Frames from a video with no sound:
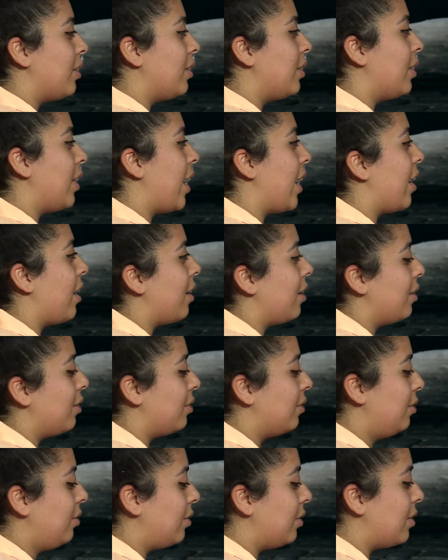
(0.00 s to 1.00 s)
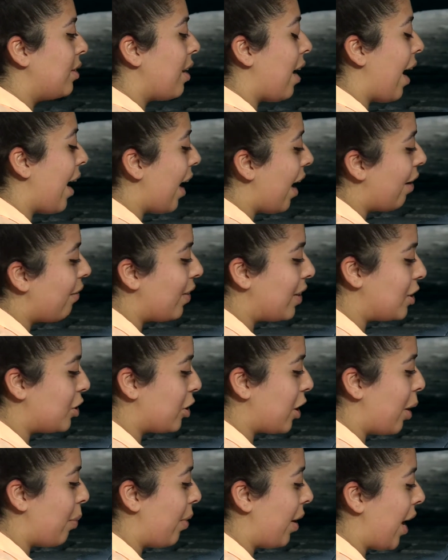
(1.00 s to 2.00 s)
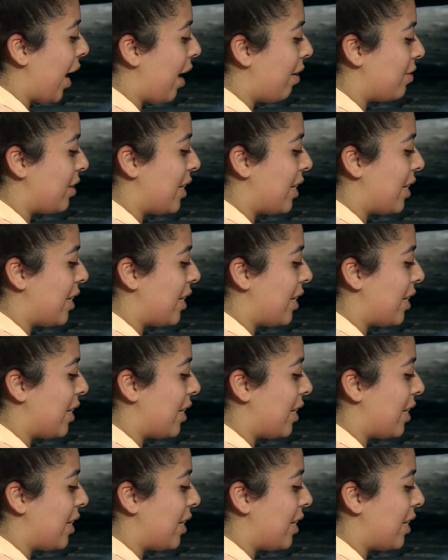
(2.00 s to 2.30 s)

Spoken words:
Like I have Instagram and I have